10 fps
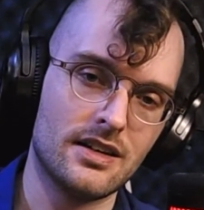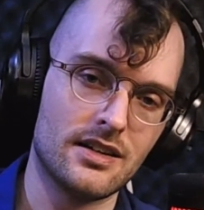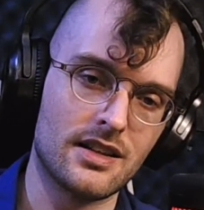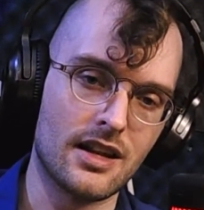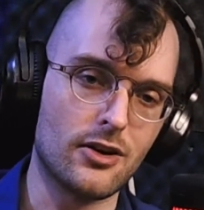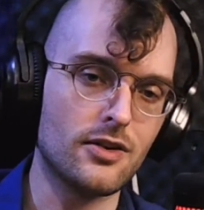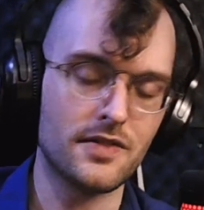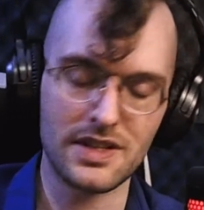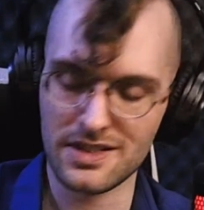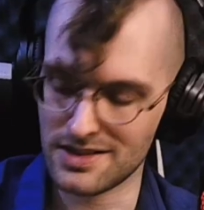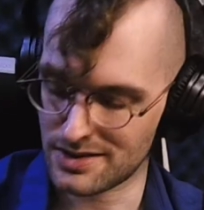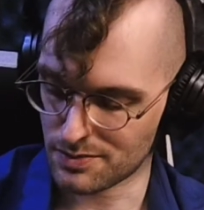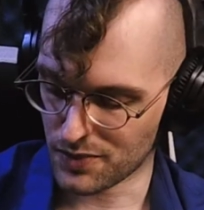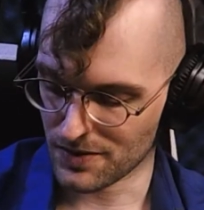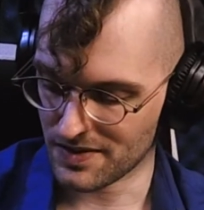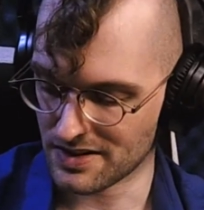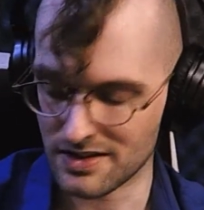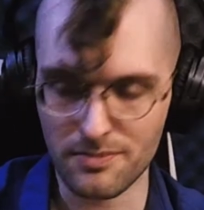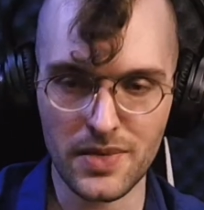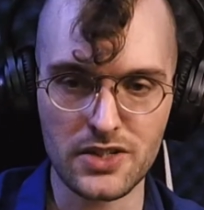That all of these
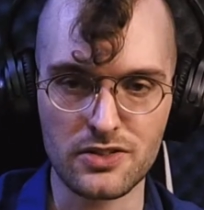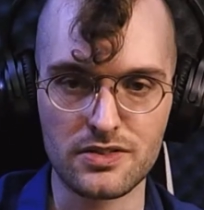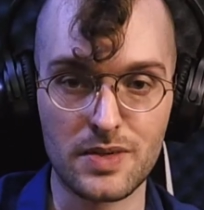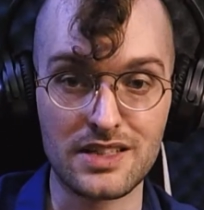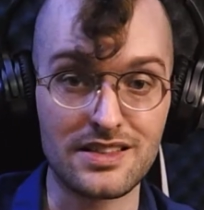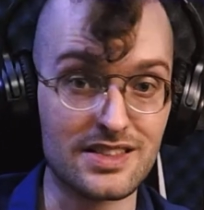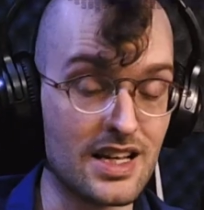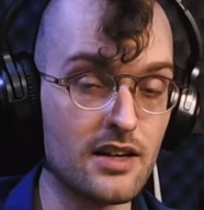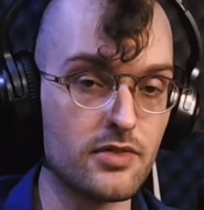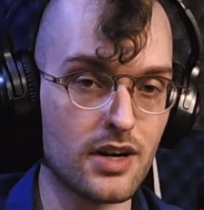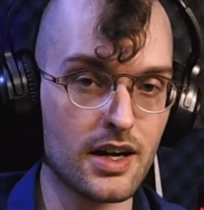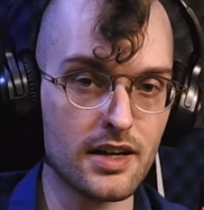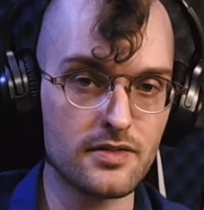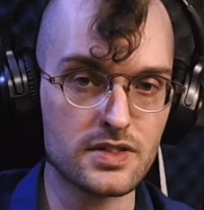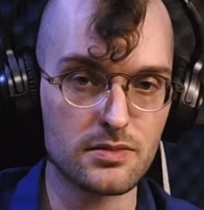preventative measures meant to save lives,